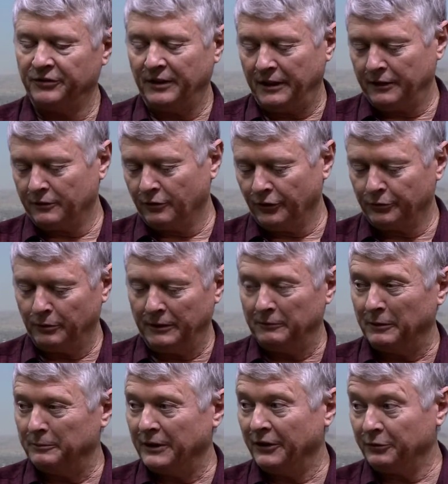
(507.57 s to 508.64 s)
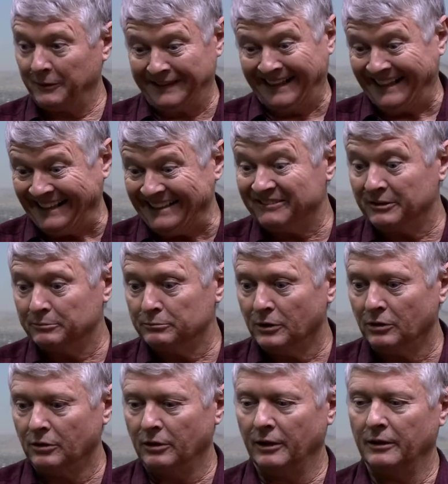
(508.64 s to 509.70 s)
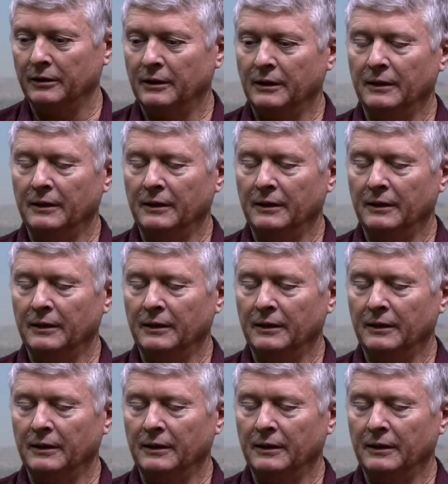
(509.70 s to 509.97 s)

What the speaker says: And of course, when it went bust, we got even more.